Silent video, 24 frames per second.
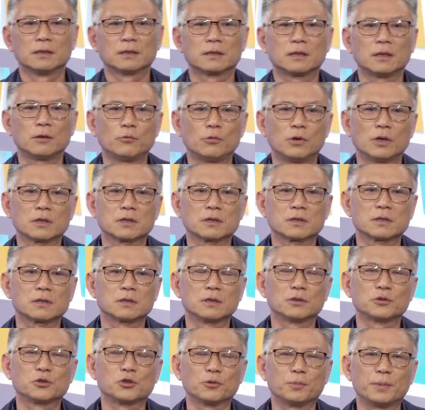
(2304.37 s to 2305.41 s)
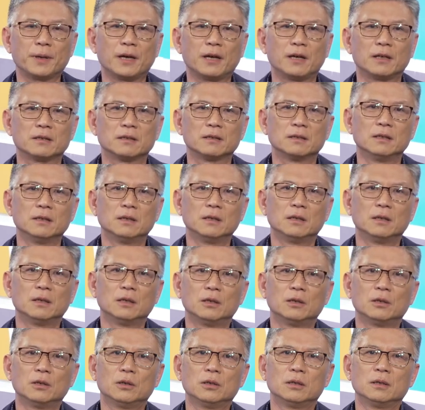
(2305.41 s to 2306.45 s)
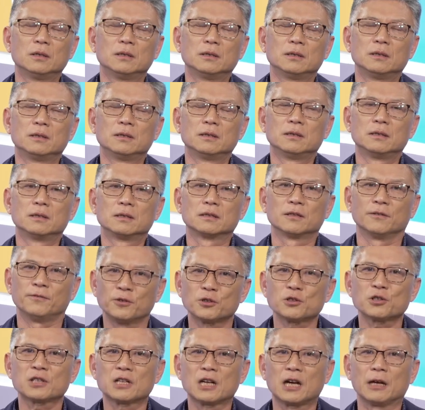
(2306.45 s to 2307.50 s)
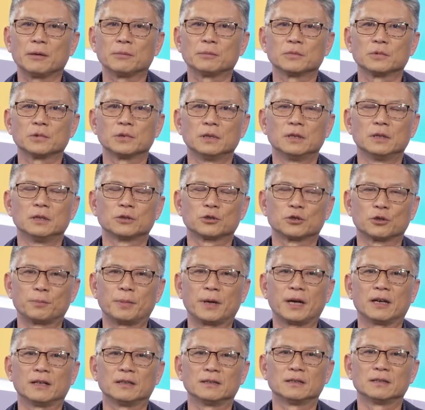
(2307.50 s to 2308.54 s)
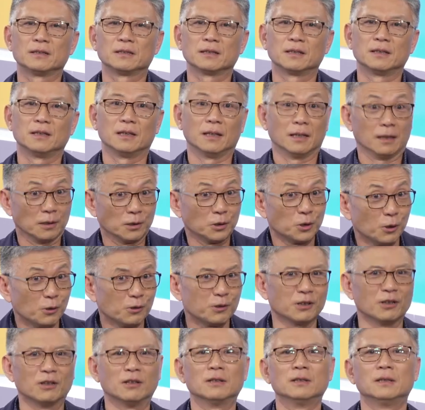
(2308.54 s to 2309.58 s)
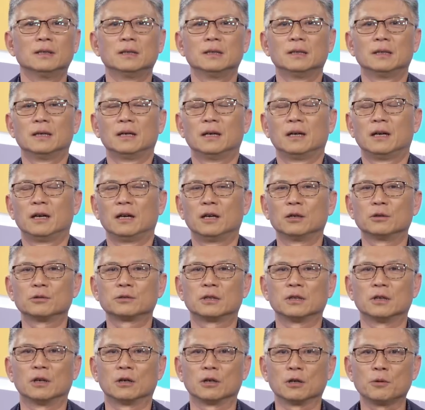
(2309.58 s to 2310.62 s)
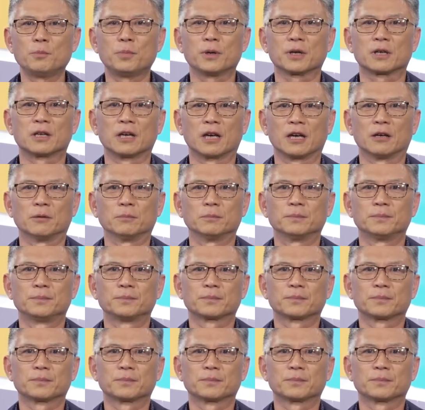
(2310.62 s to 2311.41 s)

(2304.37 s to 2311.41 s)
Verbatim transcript: That was the Japan, the first time Japan in Tokyo held the Olympic game.